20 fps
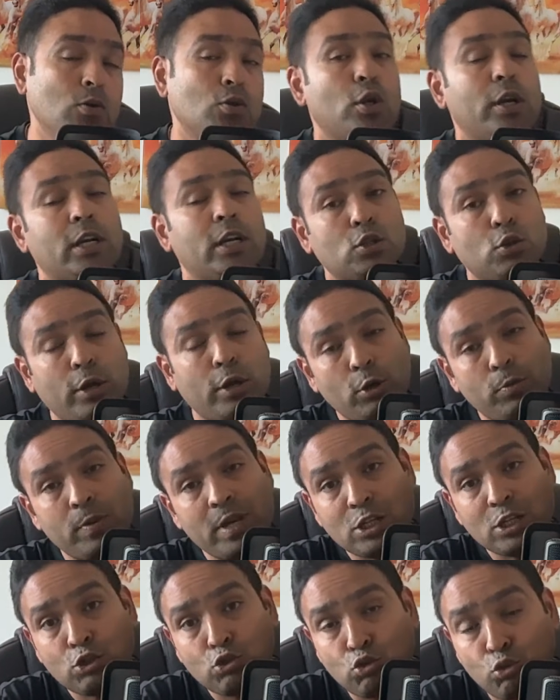So it is going to be
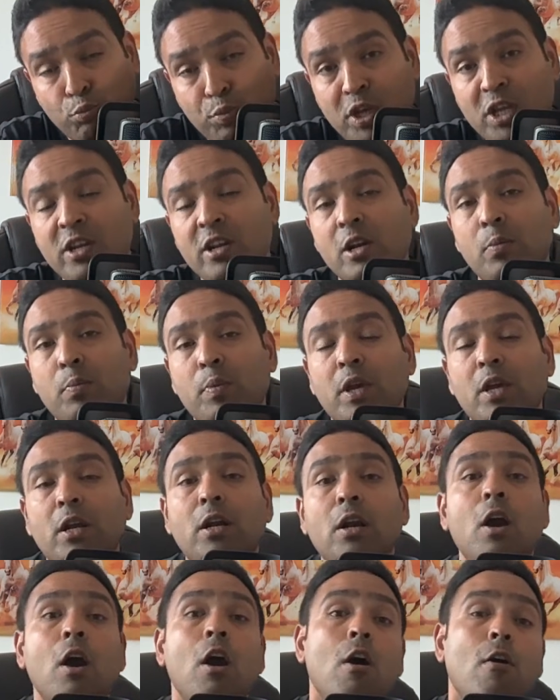a superior
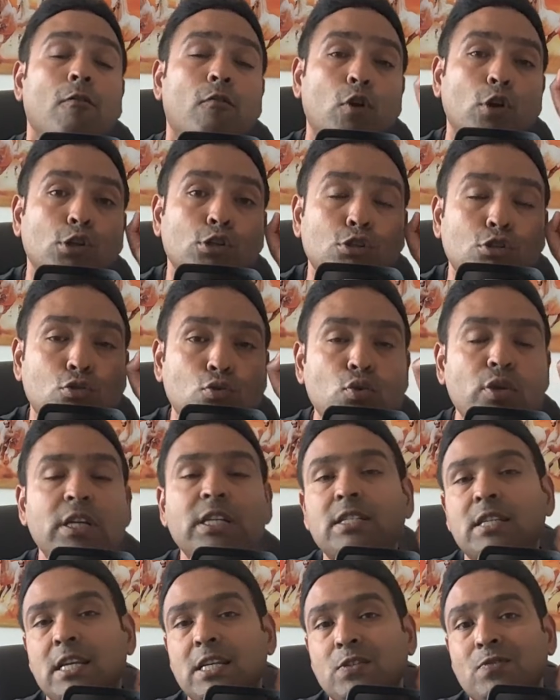period for
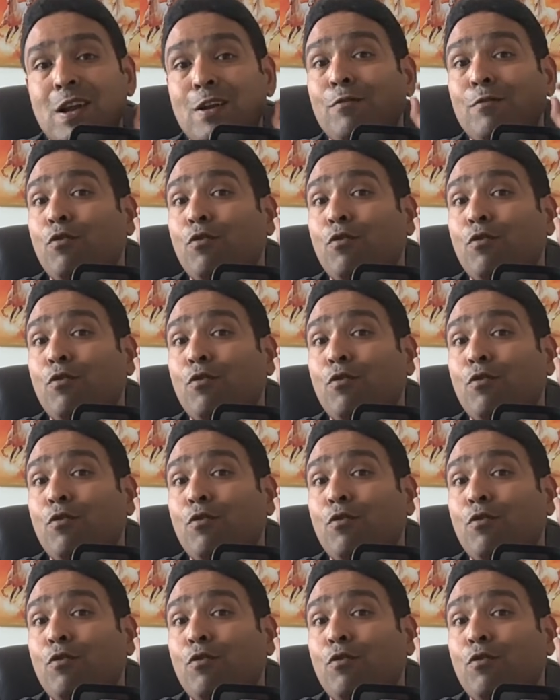students as well,